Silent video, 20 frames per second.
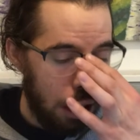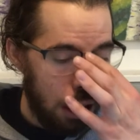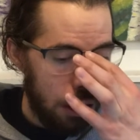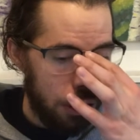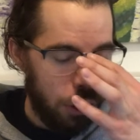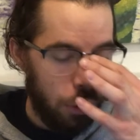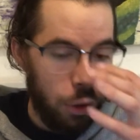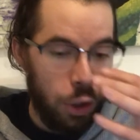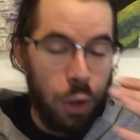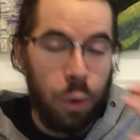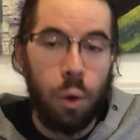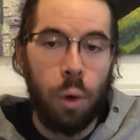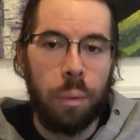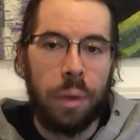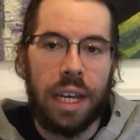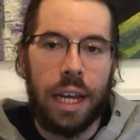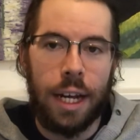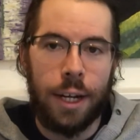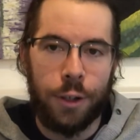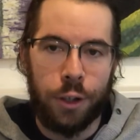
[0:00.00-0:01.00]
So you will
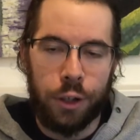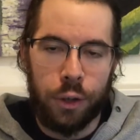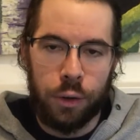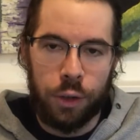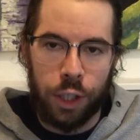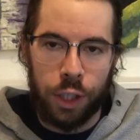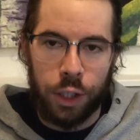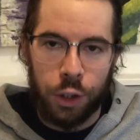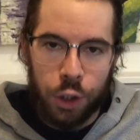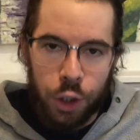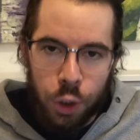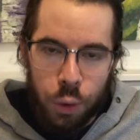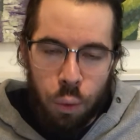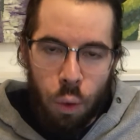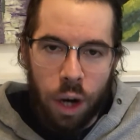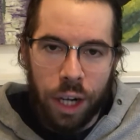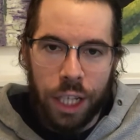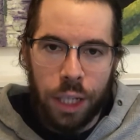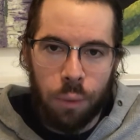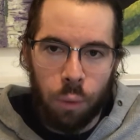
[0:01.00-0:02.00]
be introducing
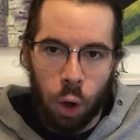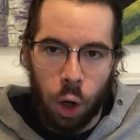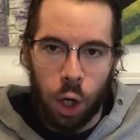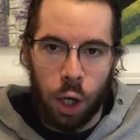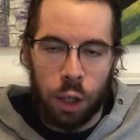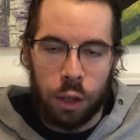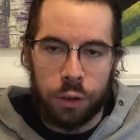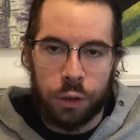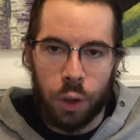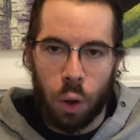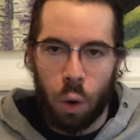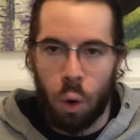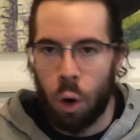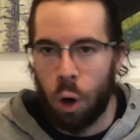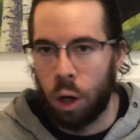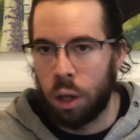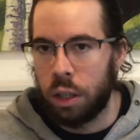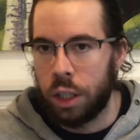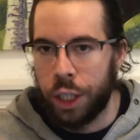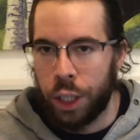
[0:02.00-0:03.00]
20 words
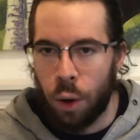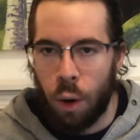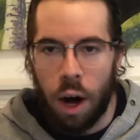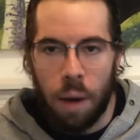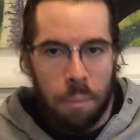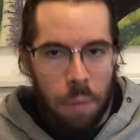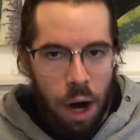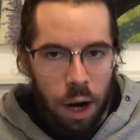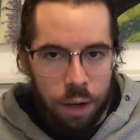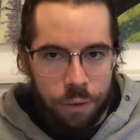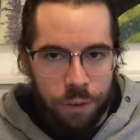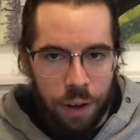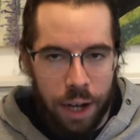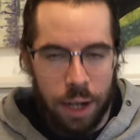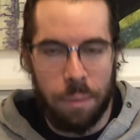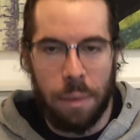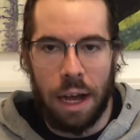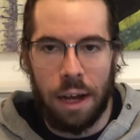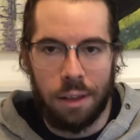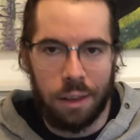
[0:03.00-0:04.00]
or, a modified
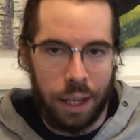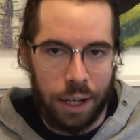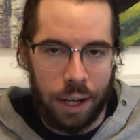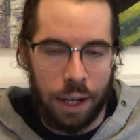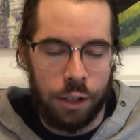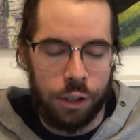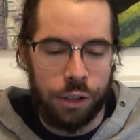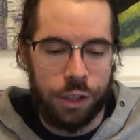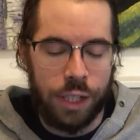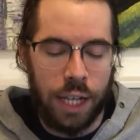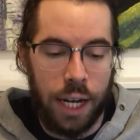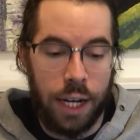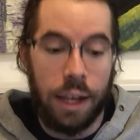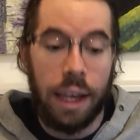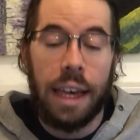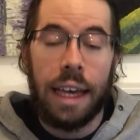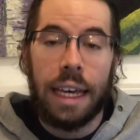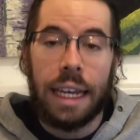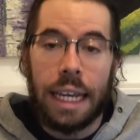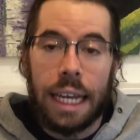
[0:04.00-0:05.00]
amount, like I just said,
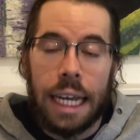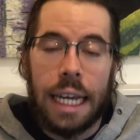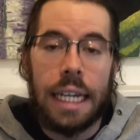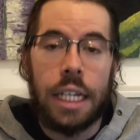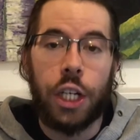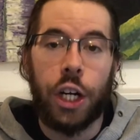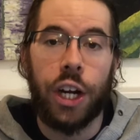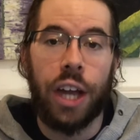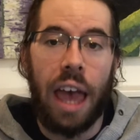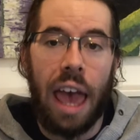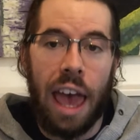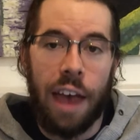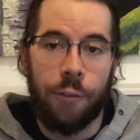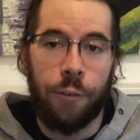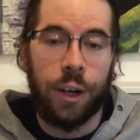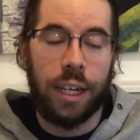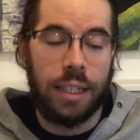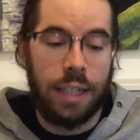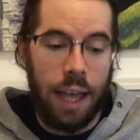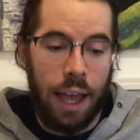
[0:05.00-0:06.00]
each
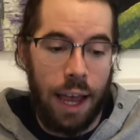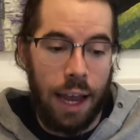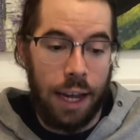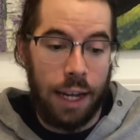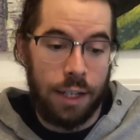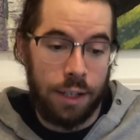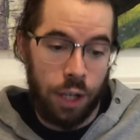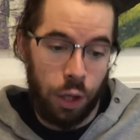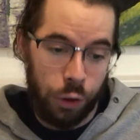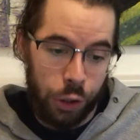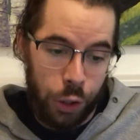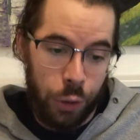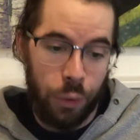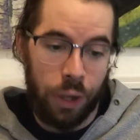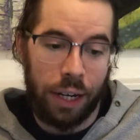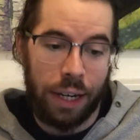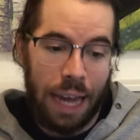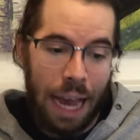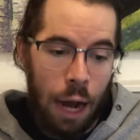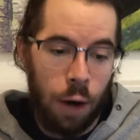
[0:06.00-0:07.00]
every day until you
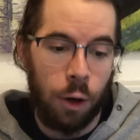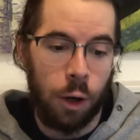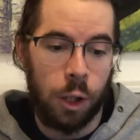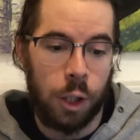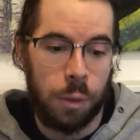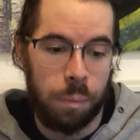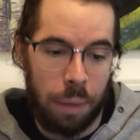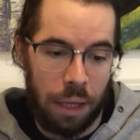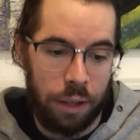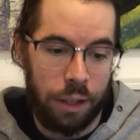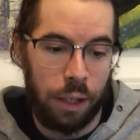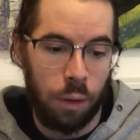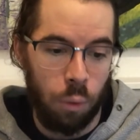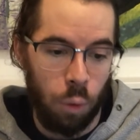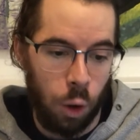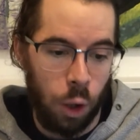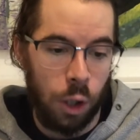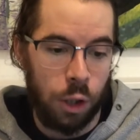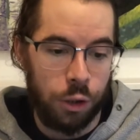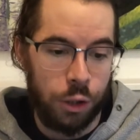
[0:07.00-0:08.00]
encounter spelling
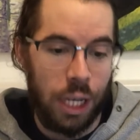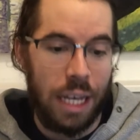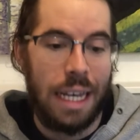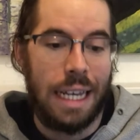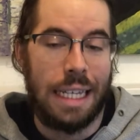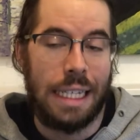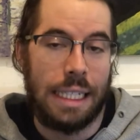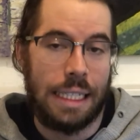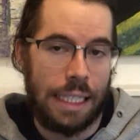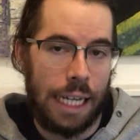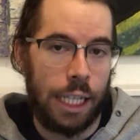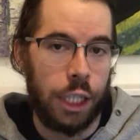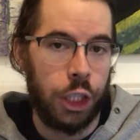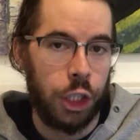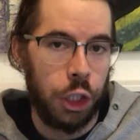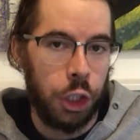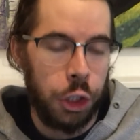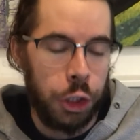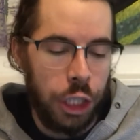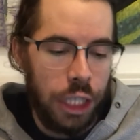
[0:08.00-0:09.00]
words
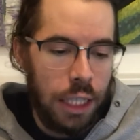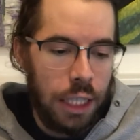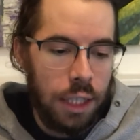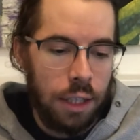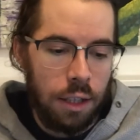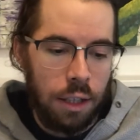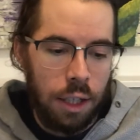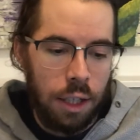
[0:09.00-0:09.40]
section G.